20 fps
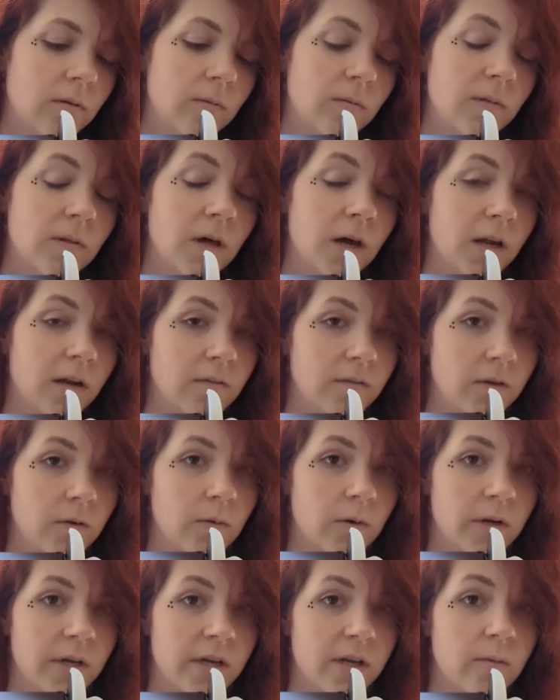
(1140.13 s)
a lot of you
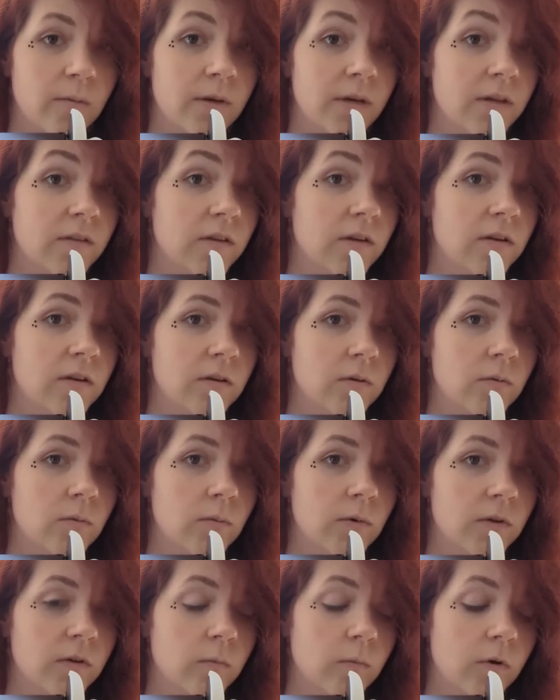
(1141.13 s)
are here because I
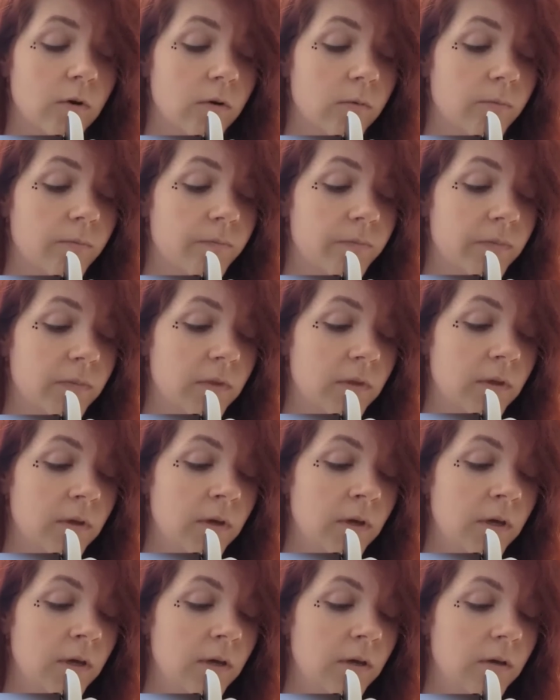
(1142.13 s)
don't whisper,
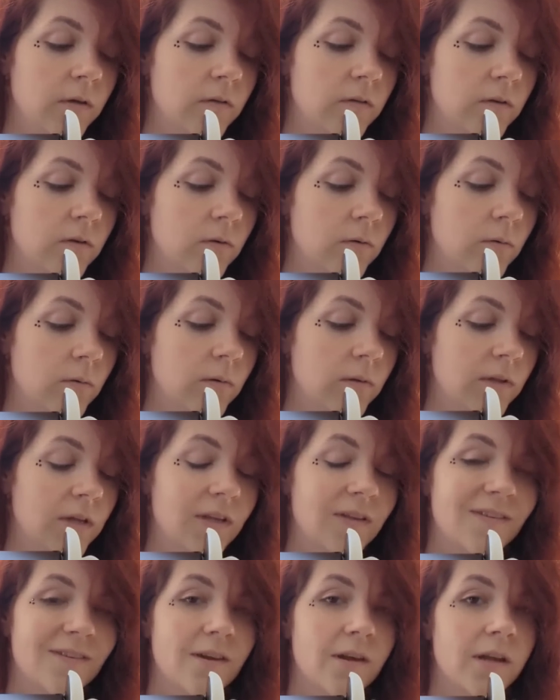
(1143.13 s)
so
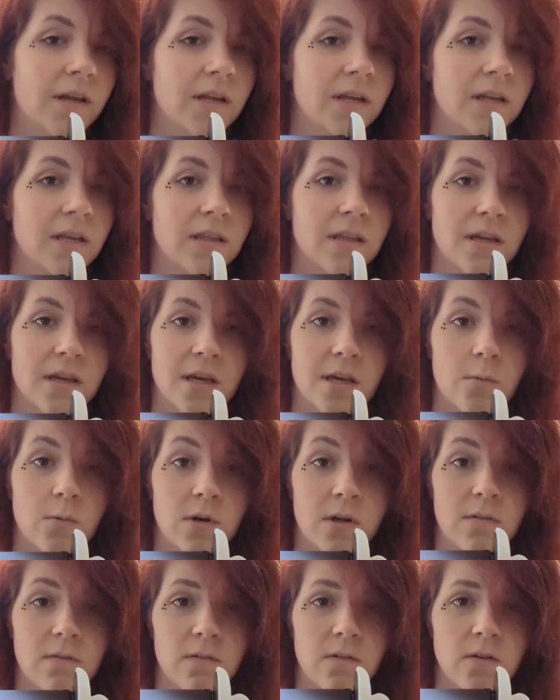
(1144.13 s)
that's not anything I
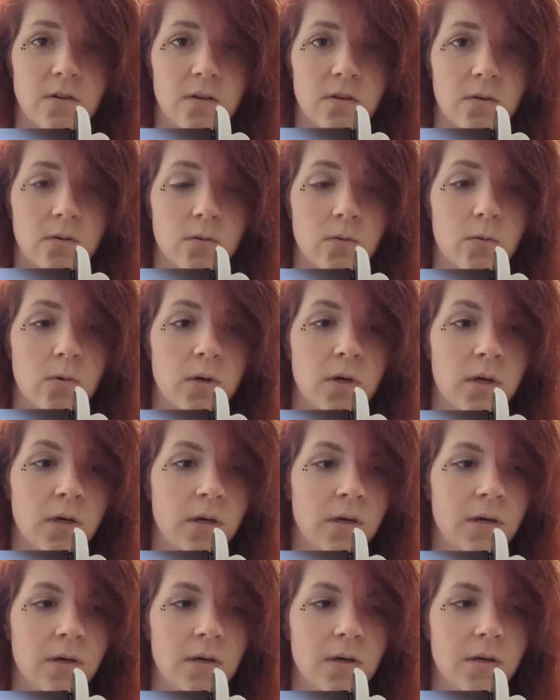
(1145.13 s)
would ever do
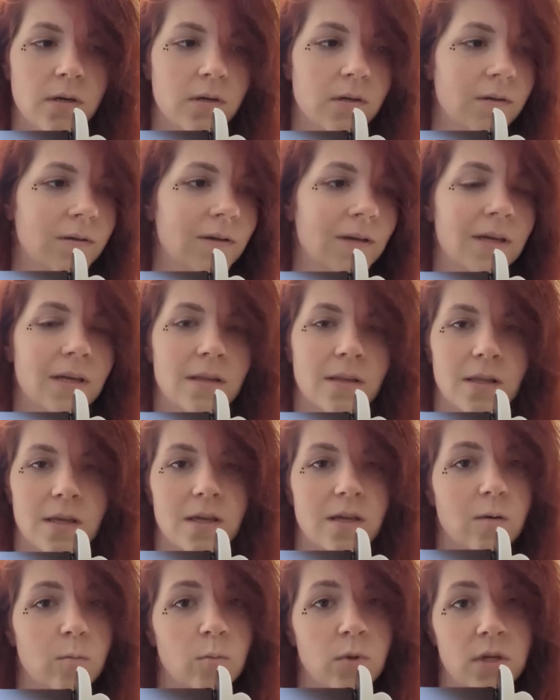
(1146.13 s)
and
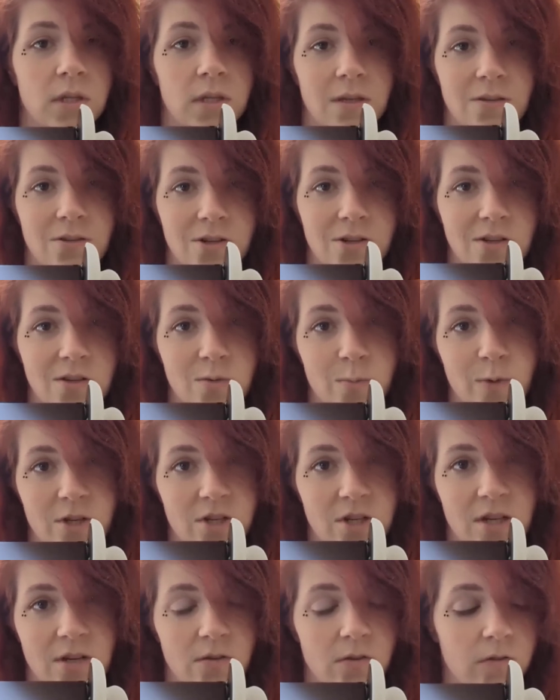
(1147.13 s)
like completely change my
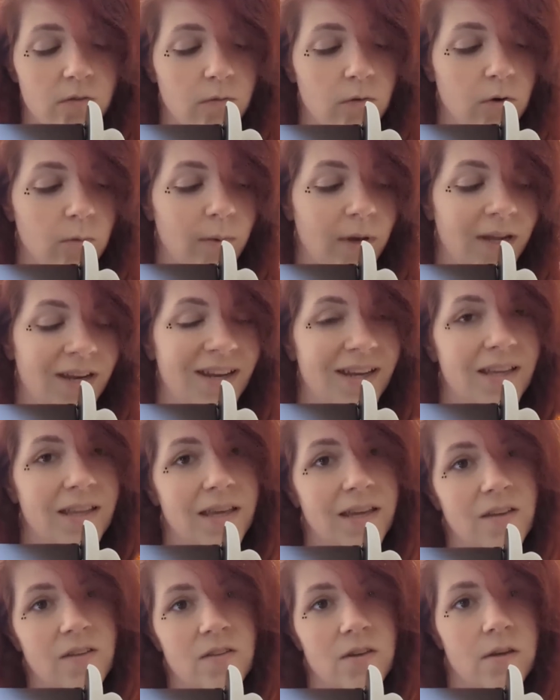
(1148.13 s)
channel's format. I
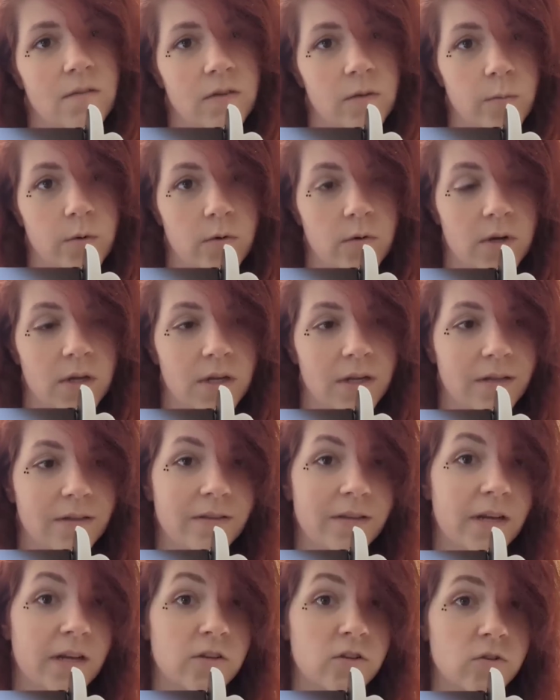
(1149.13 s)
like soft-spoken,
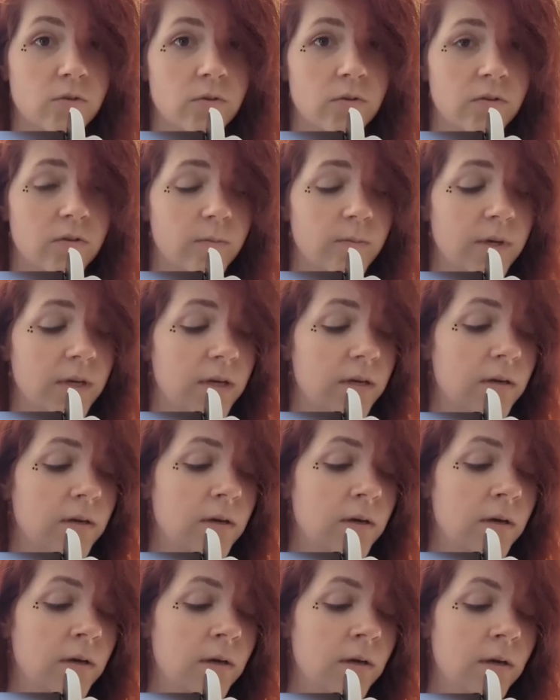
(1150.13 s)
it's natural to me,
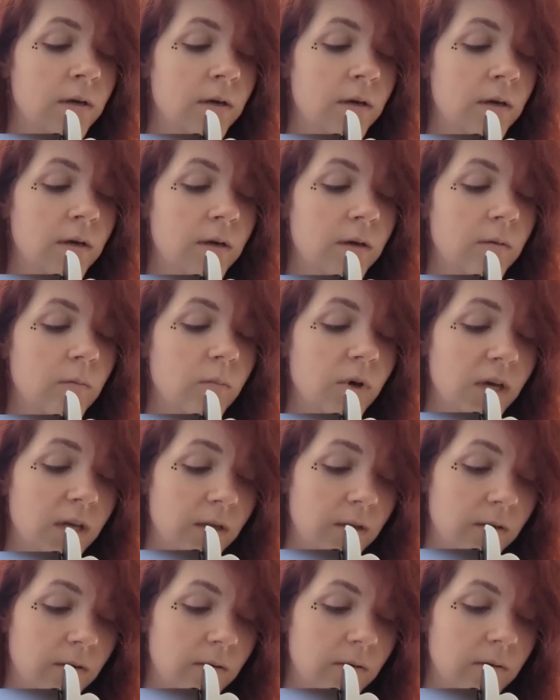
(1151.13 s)
but
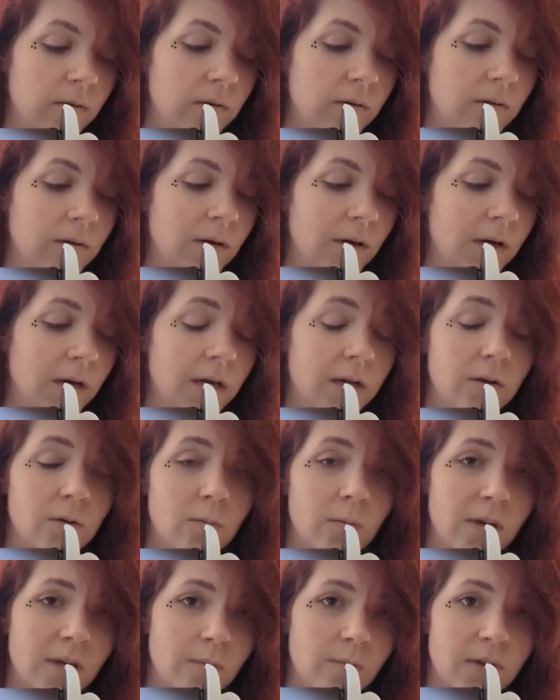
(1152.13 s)
I
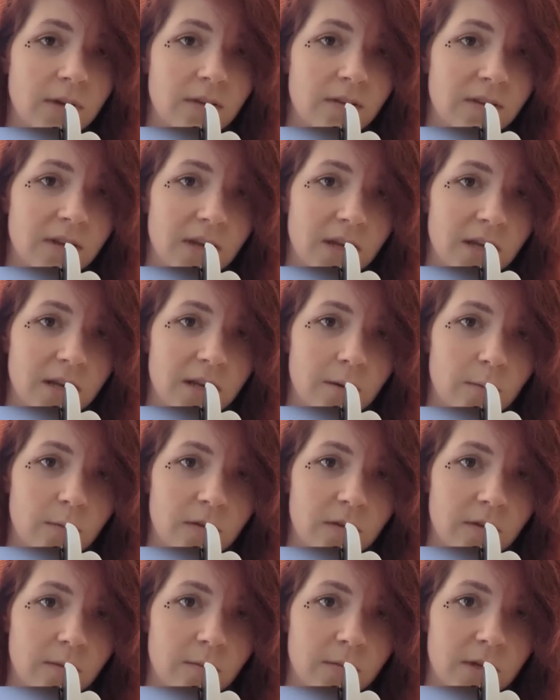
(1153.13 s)
don't mind mixing it up
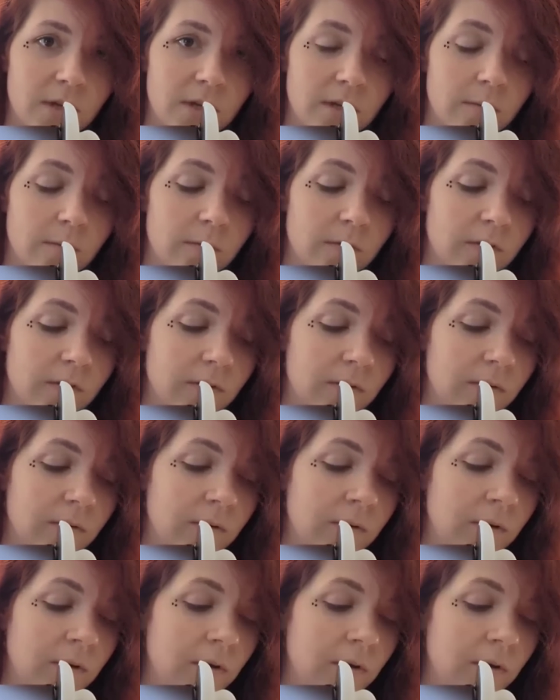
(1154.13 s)
sometimes.